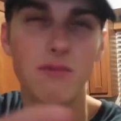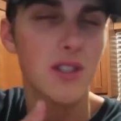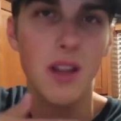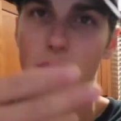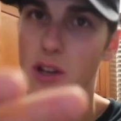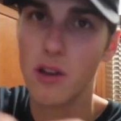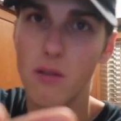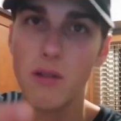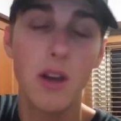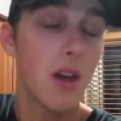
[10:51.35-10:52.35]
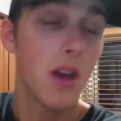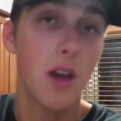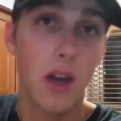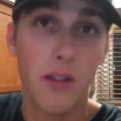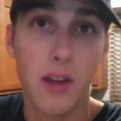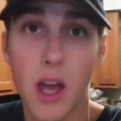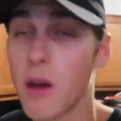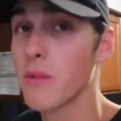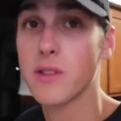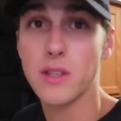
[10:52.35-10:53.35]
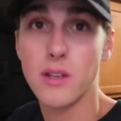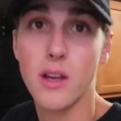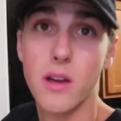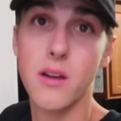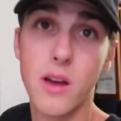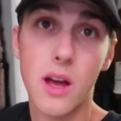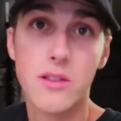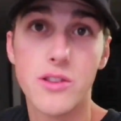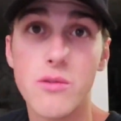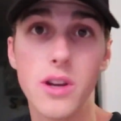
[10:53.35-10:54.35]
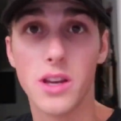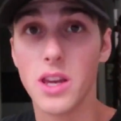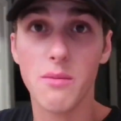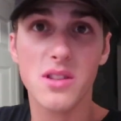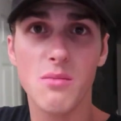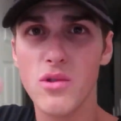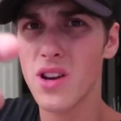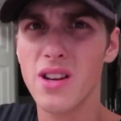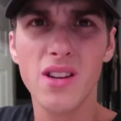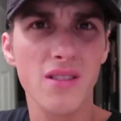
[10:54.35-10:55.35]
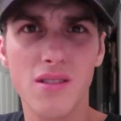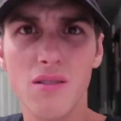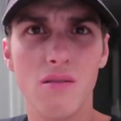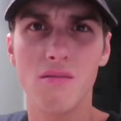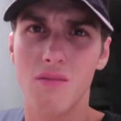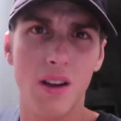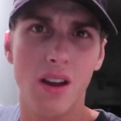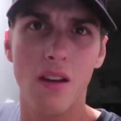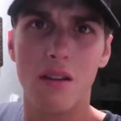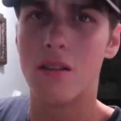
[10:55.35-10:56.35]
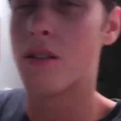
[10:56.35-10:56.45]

Just let me know in the comments and I'll do it. And give me some more ideas too. Why not?